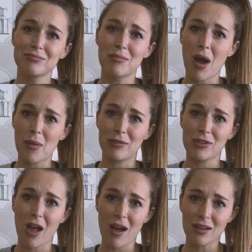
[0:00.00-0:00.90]
Mama
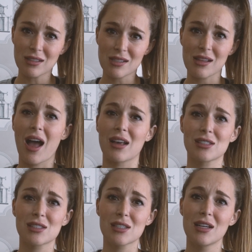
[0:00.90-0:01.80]

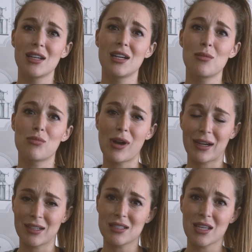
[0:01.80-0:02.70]
Vlog /
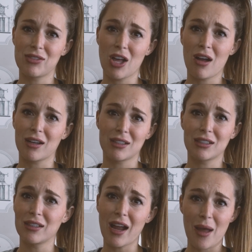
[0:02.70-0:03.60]
Pregnancy Vlog
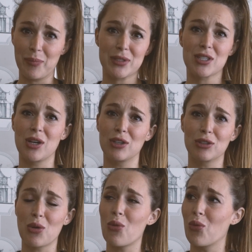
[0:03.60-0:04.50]

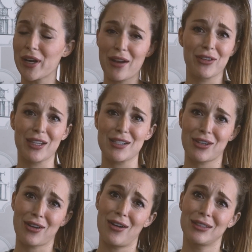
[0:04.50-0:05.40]
episode, whatever these
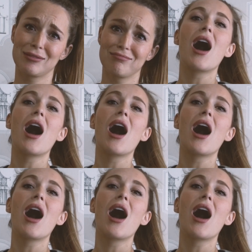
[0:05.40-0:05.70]
are called.